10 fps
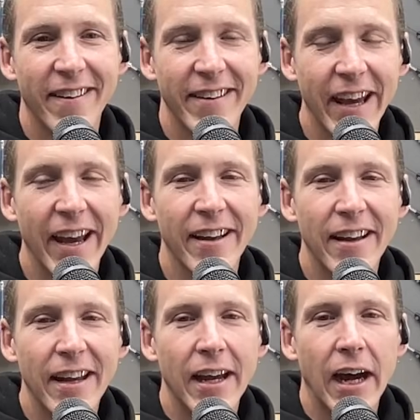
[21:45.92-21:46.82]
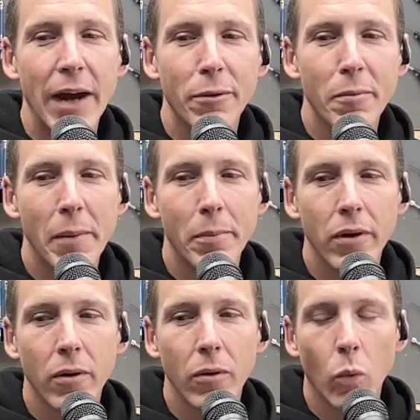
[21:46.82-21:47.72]
Yeah. I
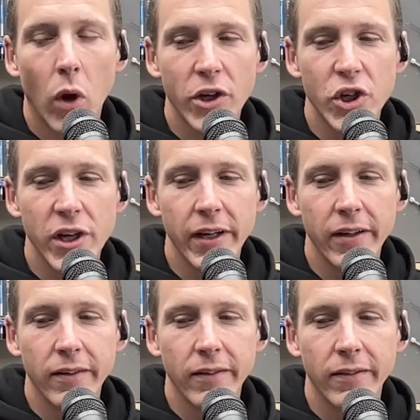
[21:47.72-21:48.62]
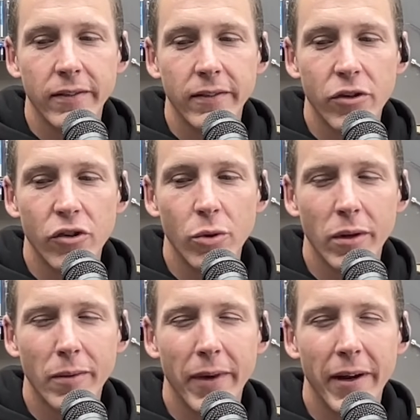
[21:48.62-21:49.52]
remember watching the
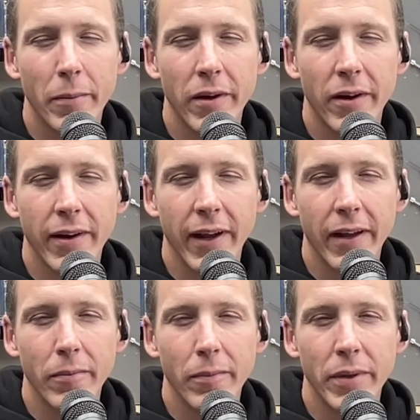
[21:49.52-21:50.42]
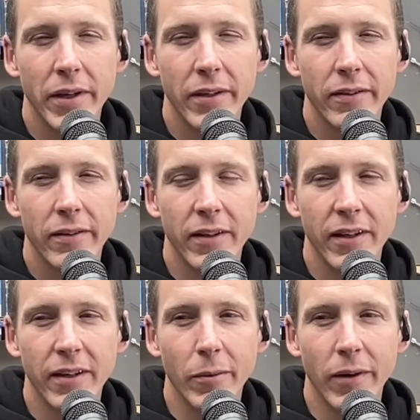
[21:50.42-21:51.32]
tour. It might have been on
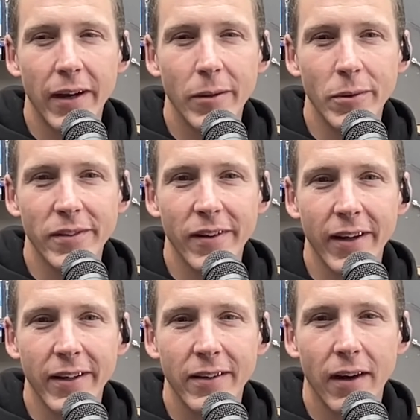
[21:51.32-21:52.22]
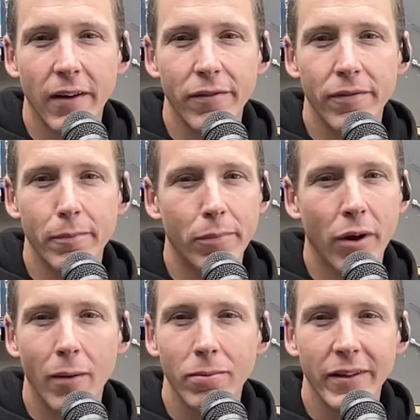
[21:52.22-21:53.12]
NBC when I was like,
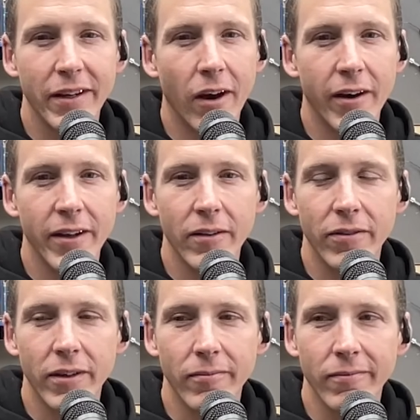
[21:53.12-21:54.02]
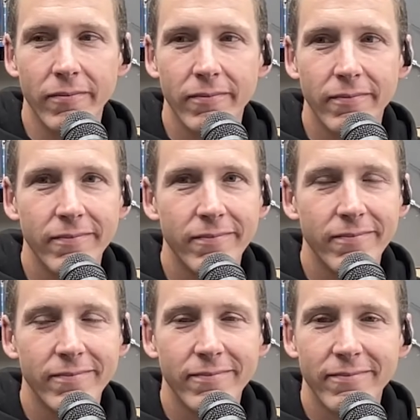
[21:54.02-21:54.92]
probably not even,
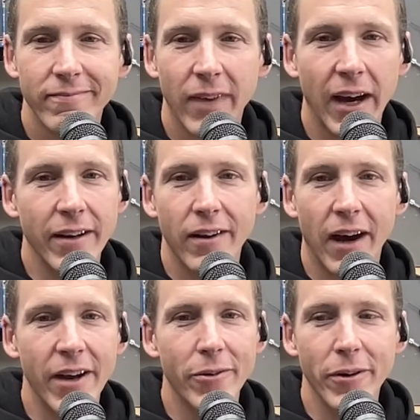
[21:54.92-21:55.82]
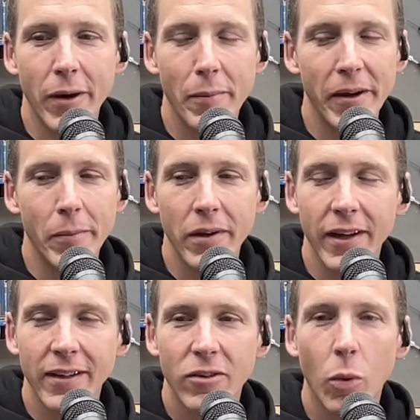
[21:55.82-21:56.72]
I don't know. I might have been
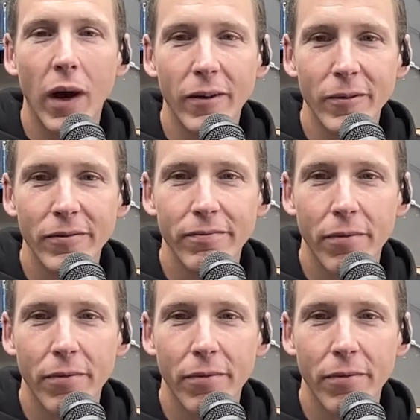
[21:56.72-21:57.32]
like 12,